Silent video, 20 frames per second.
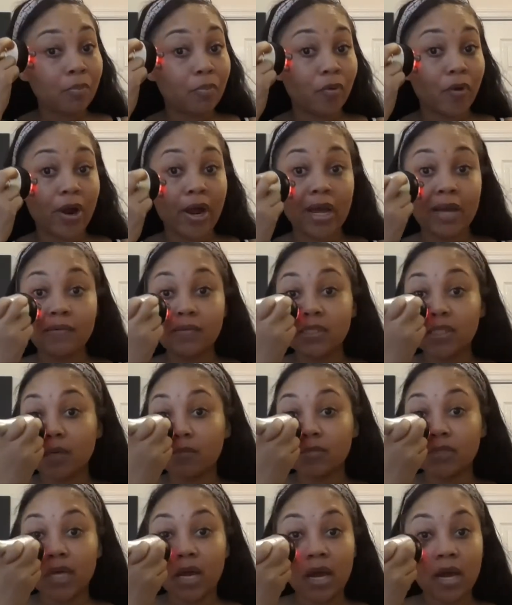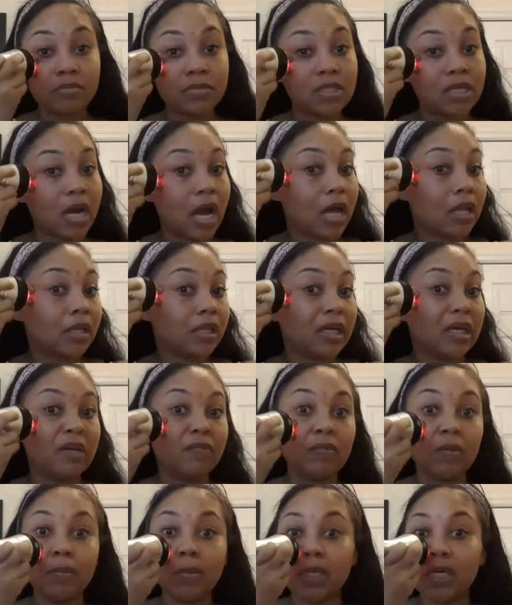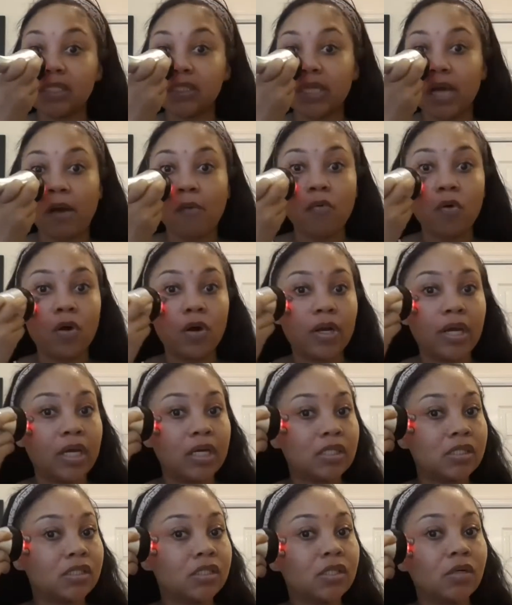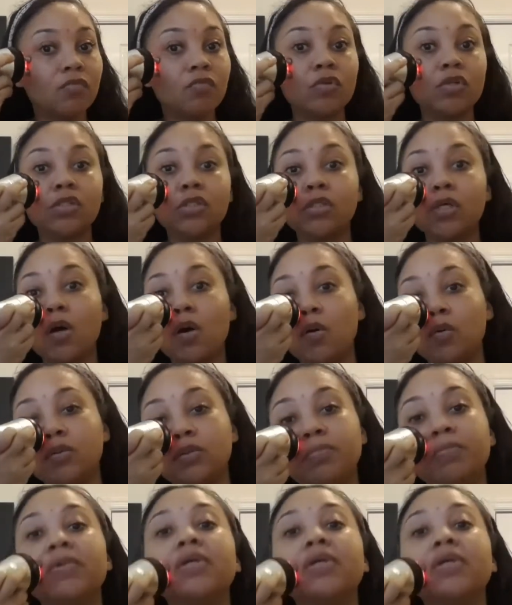get brave sometimes and I leave it because I want instant results,